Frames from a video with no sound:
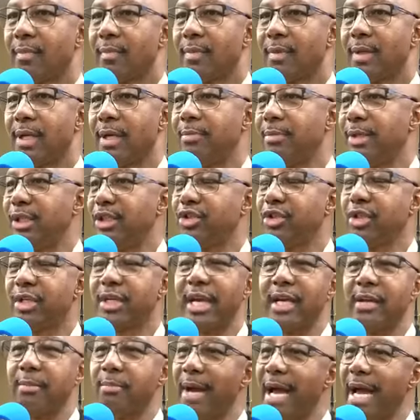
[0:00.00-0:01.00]
That means you
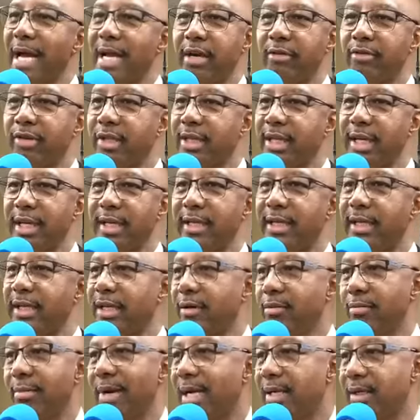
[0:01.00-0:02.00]
can't buy everything that
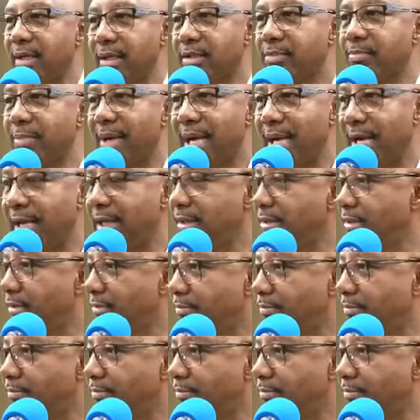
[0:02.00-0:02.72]
everybody else buys.